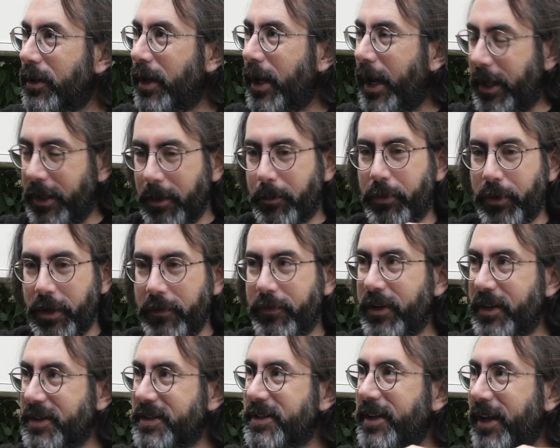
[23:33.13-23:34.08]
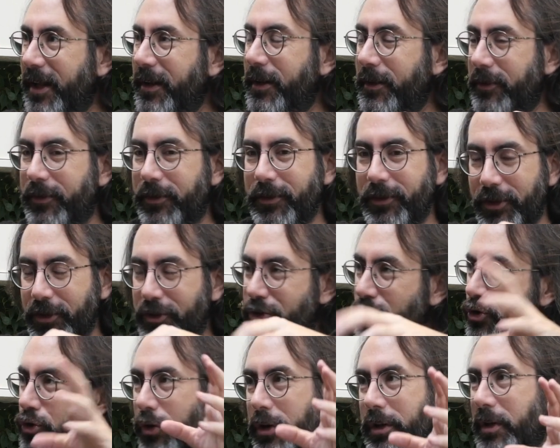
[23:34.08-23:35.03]
And the previous tenant
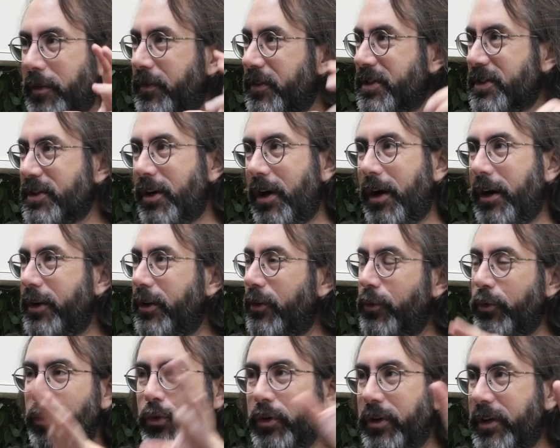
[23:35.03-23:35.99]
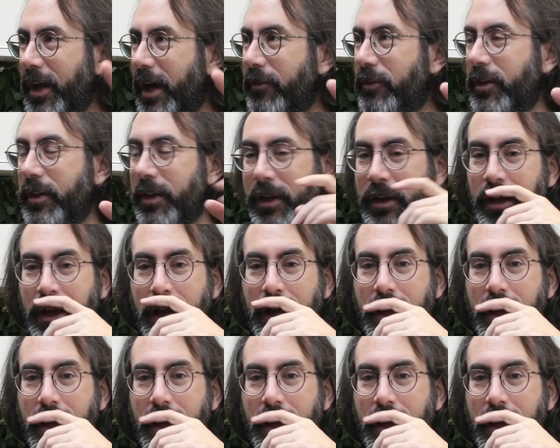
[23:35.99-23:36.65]
destroyed the facade and ruined everything.